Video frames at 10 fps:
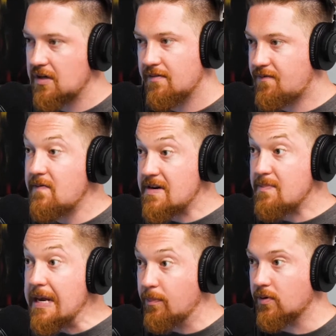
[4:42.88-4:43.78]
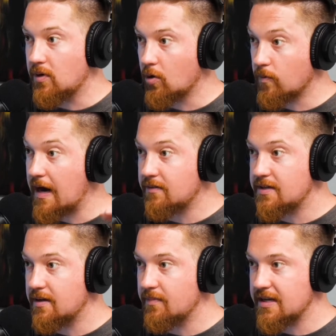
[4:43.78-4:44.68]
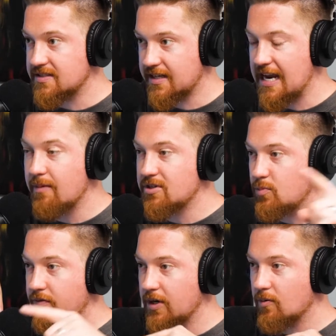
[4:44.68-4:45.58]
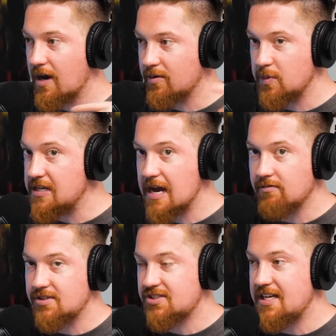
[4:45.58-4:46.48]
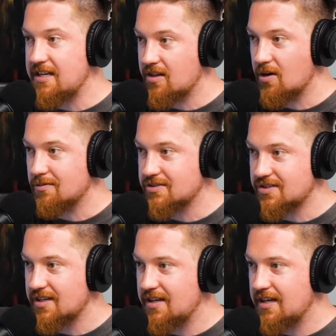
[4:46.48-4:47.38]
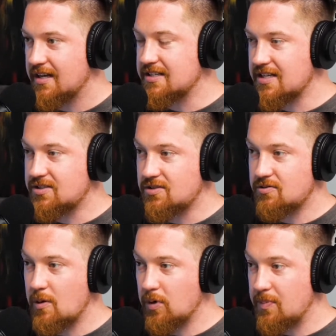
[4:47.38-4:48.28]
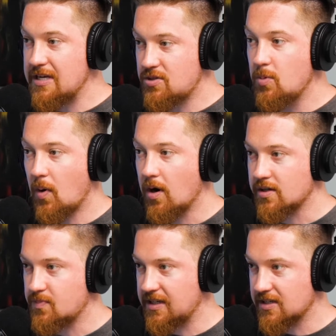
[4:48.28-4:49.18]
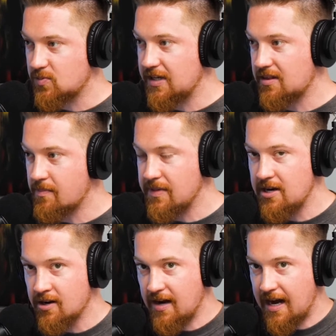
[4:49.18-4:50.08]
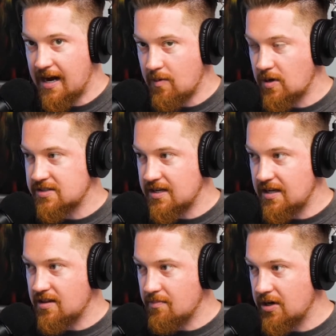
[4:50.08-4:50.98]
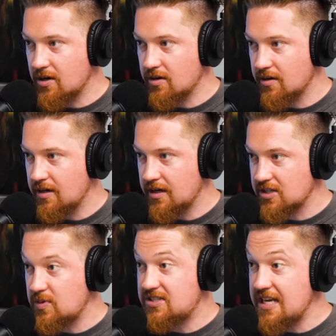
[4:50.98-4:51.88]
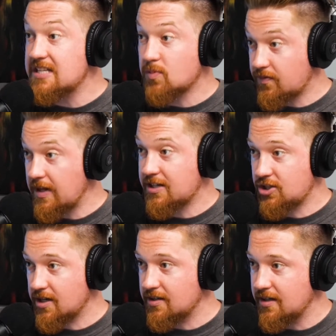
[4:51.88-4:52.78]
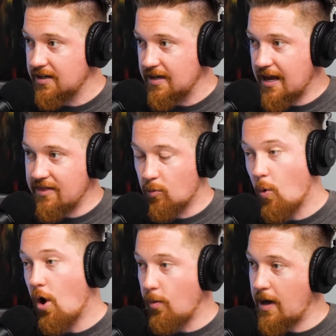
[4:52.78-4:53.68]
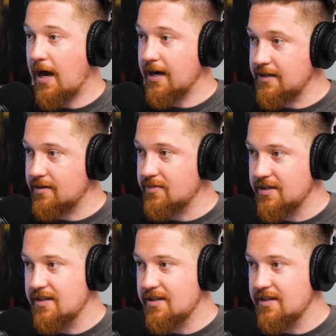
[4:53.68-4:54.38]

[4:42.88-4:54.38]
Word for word: fifty people around him as the camera's moving around, and we never see those. Because it's it would be two parts, because we get the mirror and what's in the mirror, because mm-hmm. we see his reflection and the wall behind him.